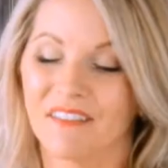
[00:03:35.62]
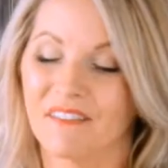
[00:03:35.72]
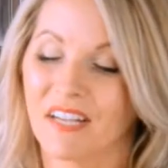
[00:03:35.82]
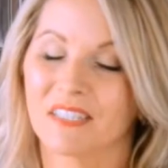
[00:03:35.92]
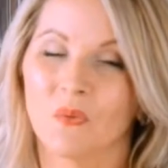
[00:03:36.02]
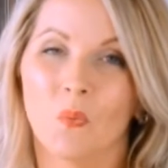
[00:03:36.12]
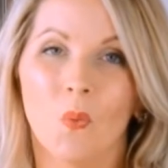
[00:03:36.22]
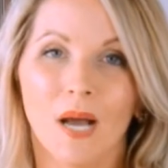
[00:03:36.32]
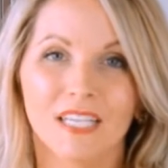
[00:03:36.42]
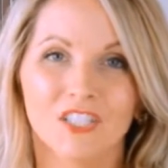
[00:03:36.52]
got some
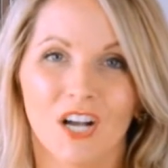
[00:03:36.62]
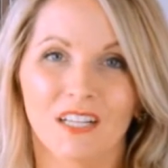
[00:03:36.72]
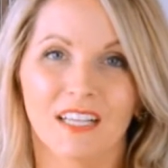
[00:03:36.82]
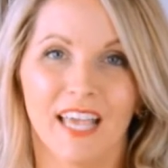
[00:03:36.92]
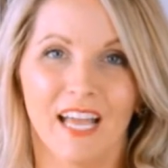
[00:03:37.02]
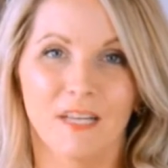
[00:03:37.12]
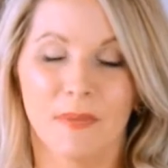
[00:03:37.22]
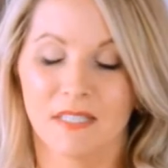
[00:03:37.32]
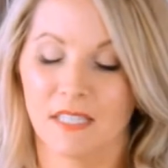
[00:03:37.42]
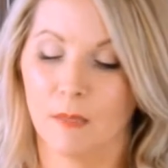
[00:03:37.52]
white chocolate candy
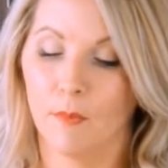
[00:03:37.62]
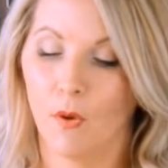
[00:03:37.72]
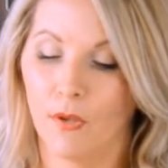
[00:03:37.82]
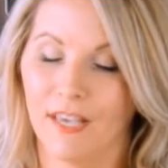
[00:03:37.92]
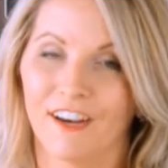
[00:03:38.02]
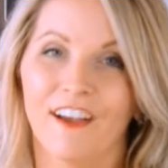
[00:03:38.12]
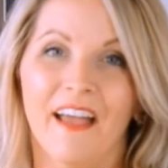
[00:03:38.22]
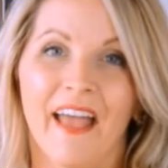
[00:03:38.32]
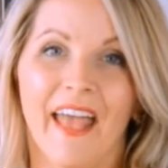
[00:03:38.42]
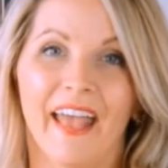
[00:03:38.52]
melts in a bowl here,
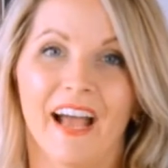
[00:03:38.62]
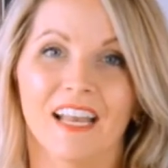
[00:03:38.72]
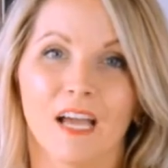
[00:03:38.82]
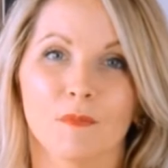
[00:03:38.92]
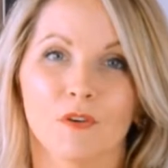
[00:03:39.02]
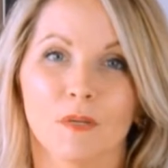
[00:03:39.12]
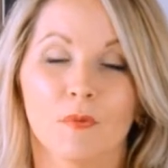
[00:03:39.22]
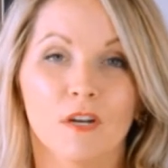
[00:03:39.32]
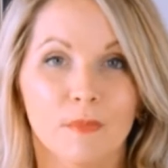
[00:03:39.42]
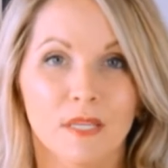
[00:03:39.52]
and I'm going to put
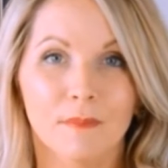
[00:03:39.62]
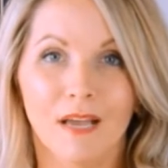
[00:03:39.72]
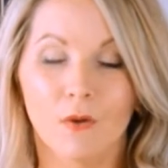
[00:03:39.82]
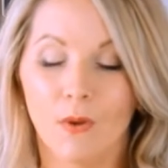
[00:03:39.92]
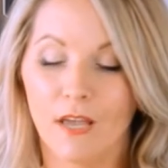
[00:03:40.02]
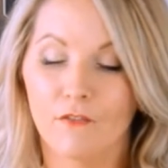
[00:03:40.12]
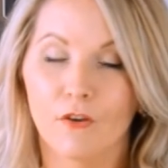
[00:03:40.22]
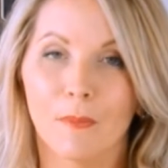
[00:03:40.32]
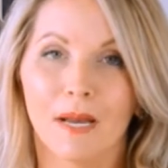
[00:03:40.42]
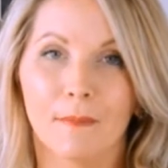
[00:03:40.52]
them in the microwave for
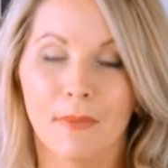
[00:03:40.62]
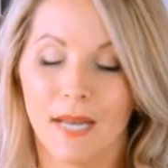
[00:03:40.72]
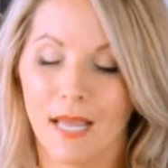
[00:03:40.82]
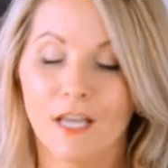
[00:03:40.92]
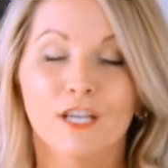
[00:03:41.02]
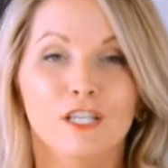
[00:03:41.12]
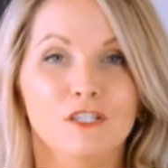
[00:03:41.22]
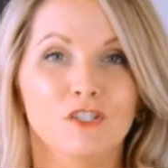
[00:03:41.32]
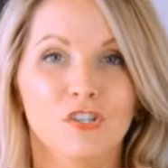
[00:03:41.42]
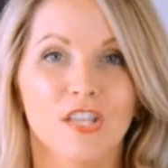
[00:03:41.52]
about a minute,
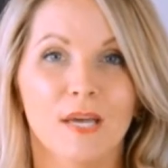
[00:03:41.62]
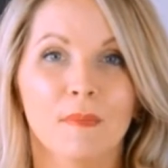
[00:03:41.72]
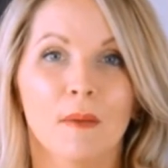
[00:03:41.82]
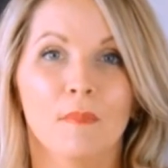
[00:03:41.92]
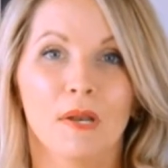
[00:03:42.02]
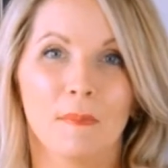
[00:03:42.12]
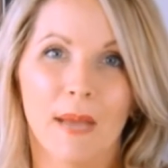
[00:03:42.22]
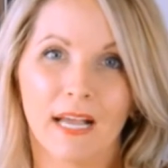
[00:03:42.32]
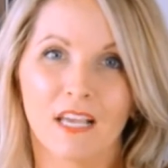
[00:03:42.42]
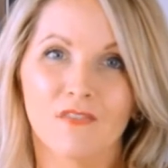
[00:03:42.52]
stir them, put it
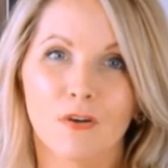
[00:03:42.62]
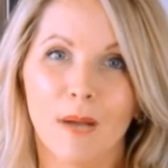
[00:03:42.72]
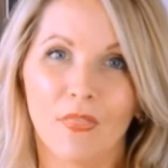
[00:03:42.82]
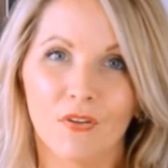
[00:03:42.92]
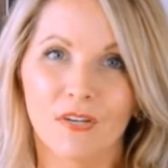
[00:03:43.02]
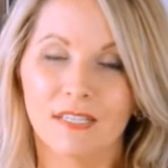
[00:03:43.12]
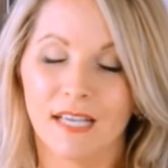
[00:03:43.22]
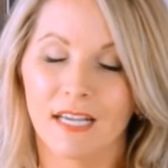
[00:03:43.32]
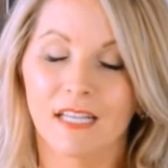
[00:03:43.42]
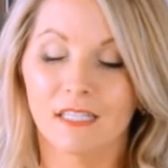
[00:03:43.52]
back in for about 30
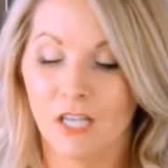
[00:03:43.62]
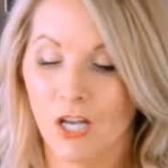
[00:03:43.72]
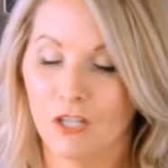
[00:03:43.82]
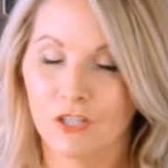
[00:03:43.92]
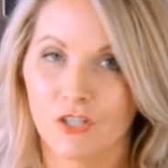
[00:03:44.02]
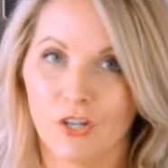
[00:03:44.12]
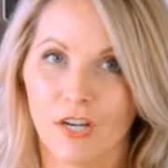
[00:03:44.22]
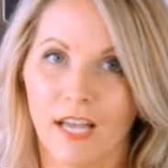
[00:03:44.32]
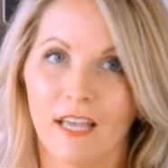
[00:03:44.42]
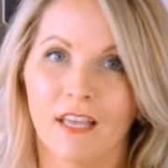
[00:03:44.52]
seconds, stir
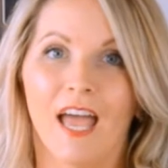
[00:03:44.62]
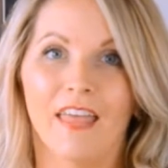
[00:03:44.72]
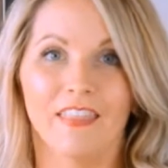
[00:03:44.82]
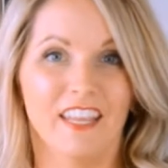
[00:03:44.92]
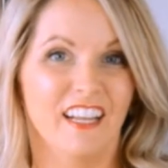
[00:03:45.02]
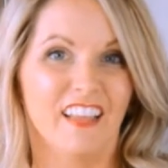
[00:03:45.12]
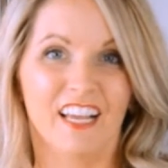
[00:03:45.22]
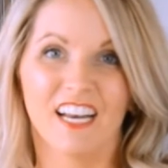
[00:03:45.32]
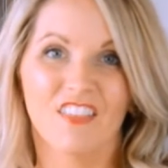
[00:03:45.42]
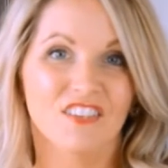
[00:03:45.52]
it, and then like
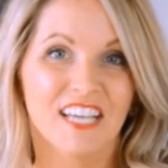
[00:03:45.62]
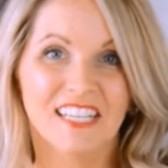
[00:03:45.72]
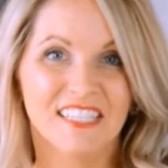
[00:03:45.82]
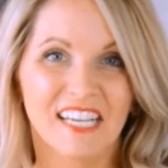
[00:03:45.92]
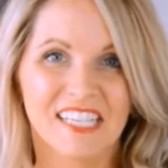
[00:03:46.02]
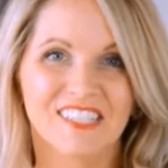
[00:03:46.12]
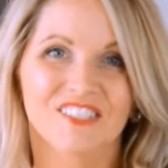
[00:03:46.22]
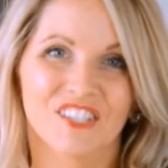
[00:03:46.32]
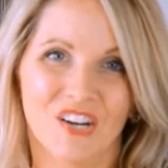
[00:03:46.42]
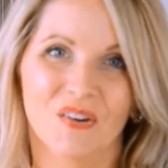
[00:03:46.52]
another 10 seconds or
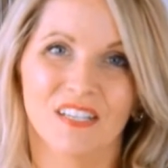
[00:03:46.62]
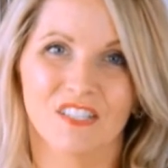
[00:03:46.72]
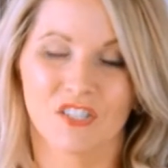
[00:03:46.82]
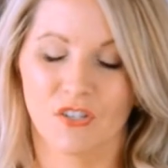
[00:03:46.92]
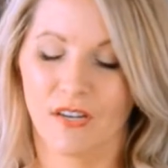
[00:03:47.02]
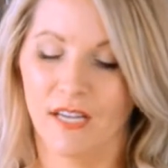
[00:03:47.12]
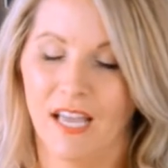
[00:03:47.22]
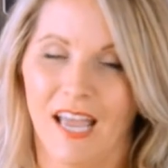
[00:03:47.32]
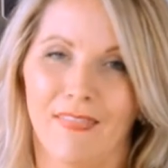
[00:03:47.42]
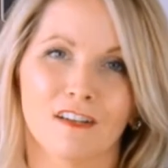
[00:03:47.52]
so and stir it.
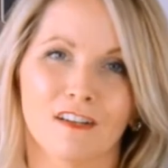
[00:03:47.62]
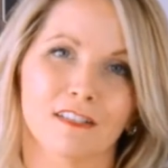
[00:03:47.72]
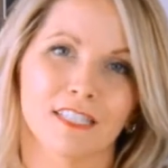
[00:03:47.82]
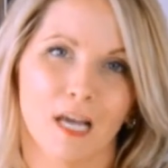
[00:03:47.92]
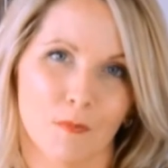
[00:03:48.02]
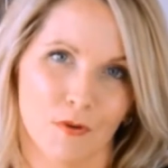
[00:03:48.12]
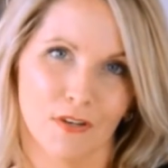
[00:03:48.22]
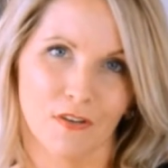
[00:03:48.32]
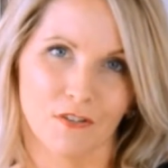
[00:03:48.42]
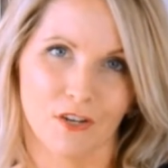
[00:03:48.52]
And that's called tempering
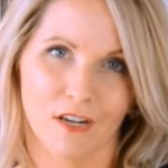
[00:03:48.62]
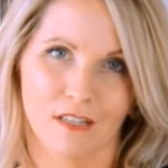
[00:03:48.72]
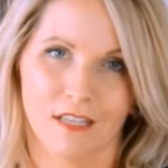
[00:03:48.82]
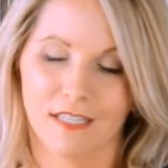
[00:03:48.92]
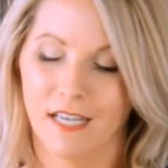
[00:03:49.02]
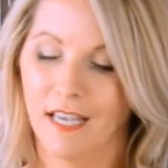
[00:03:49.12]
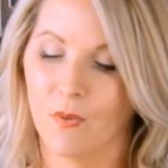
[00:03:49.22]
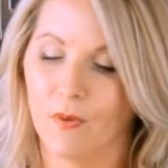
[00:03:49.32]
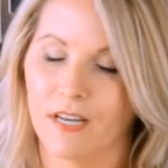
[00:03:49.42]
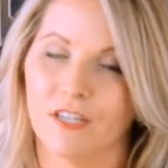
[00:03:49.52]
your chocolate. You
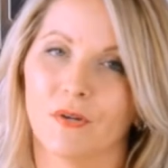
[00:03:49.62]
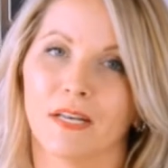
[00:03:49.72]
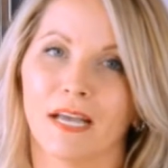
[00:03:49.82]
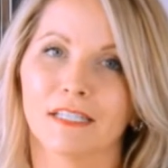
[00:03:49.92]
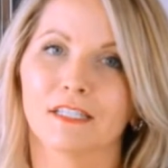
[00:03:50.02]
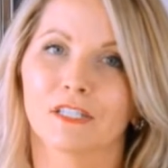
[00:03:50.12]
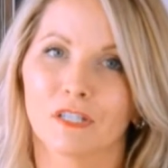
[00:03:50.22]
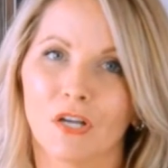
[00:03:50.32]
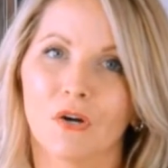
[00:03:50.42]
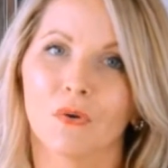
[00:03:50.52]
want to do a nice
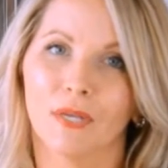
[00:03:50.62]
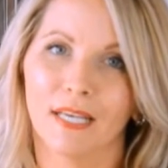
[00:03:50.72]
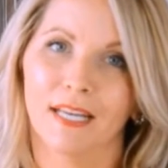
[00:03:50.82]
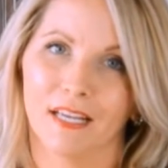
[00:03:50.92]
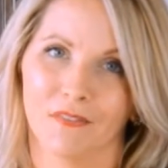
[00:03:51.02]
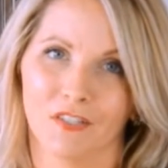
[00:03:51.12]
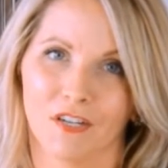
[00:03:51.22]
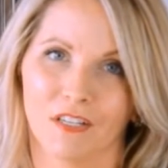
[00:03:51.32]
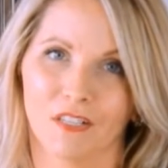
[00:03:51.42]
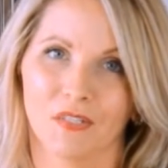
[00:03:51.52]
slow heating of the
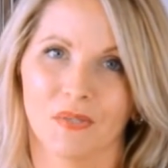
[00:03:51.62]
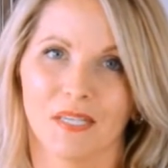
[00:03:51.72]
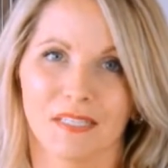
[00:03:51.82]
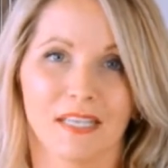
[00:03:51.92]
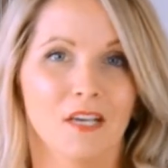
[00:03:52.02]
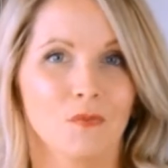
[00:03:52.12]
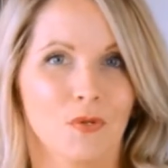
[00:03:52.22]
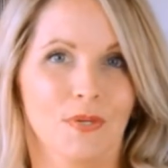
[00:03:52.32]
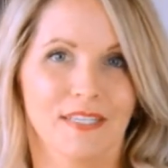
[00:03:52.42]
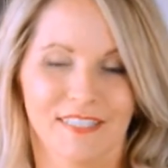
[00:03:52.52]
chocolate so it doesn't get
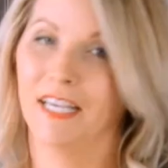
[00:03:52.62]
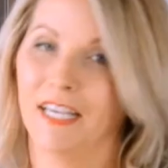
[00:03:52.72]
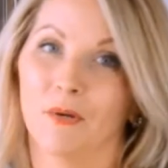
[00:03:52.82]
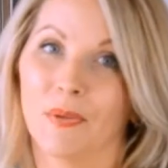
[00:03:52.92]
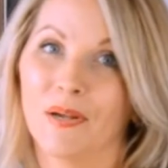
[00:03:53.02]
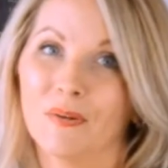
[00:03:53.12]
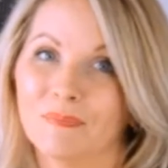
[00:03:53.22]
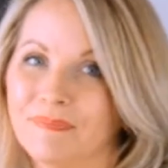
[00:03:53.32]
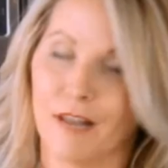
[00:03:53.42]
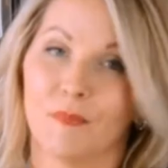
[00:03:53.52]
ruined. Here we go.
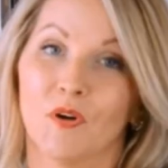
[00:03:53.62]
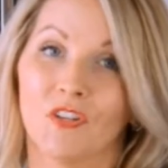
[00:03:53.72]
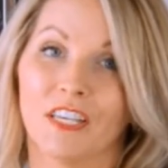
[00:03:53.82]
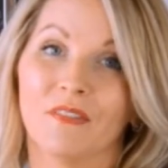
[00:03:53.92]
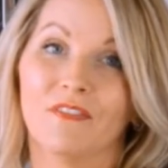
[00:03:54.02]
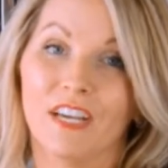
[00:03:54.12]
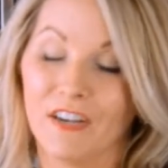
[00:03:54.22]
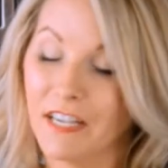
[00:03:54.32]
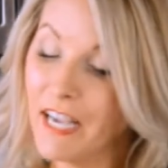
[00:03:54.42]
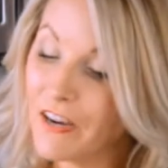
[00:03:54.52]
I'm holding him very
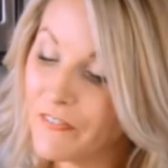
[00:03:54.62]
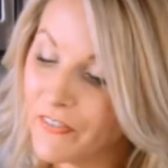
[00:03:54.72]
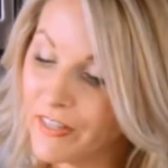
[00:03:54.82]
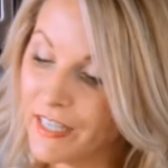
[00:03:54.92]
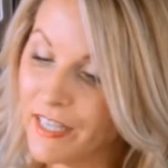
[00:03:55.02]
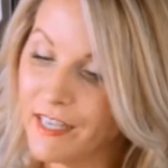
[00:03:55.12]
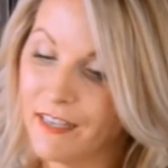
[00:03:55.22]
carefully.